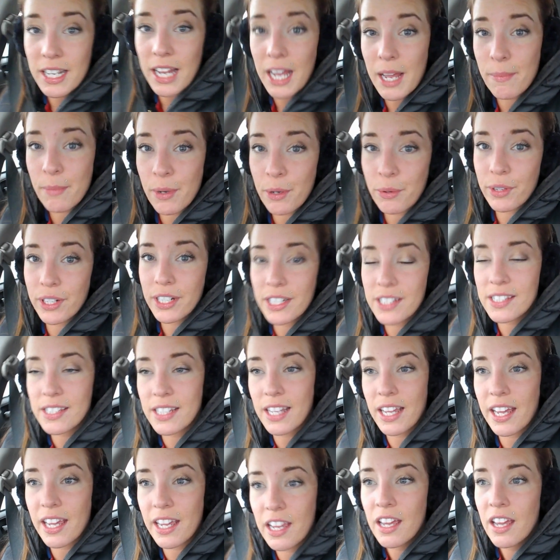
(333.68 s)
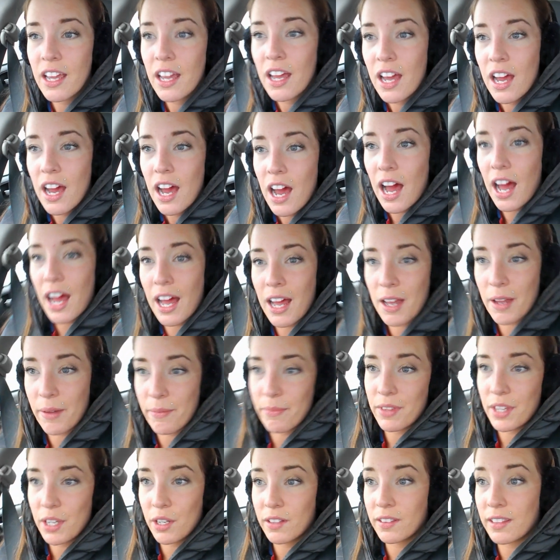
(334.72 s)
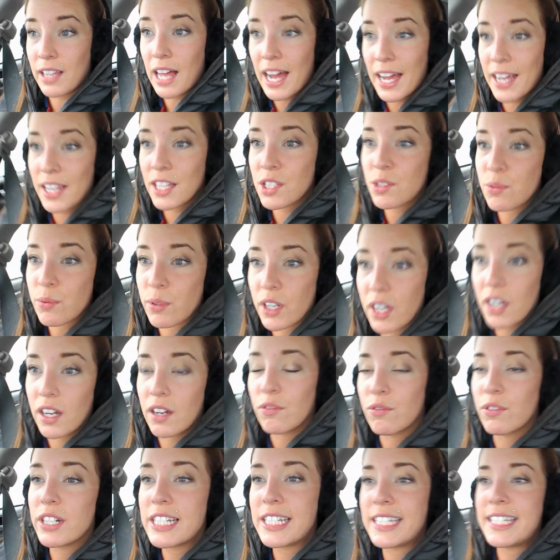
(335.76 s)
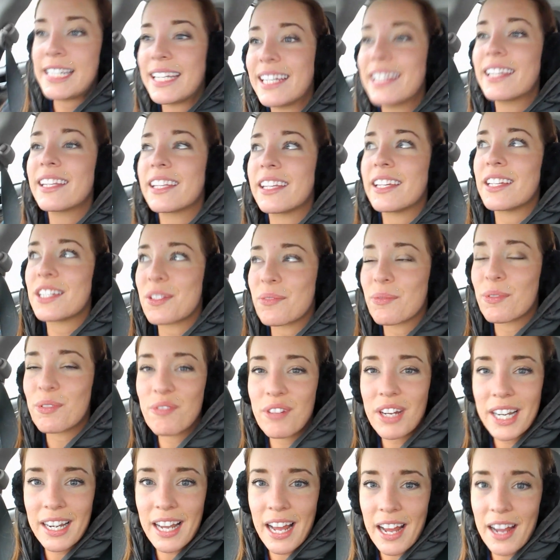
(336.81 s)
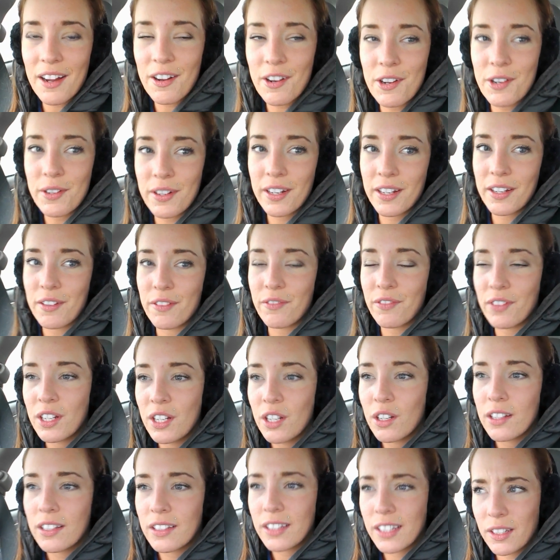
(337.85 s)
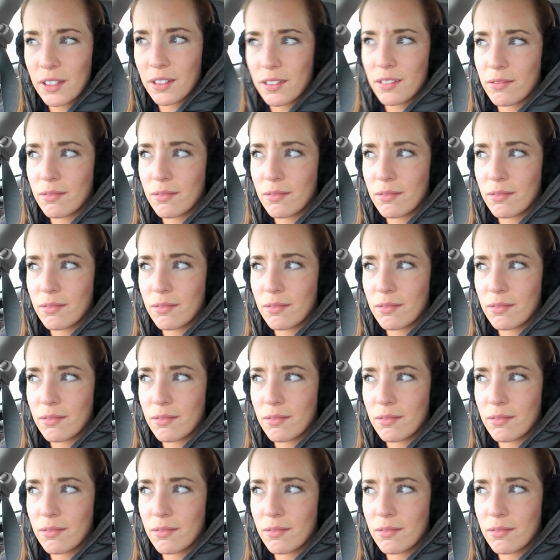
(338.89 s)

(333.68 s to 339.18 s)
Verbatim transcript: time, I want to say. Um, their lines were ridiculous. We ran out of, like,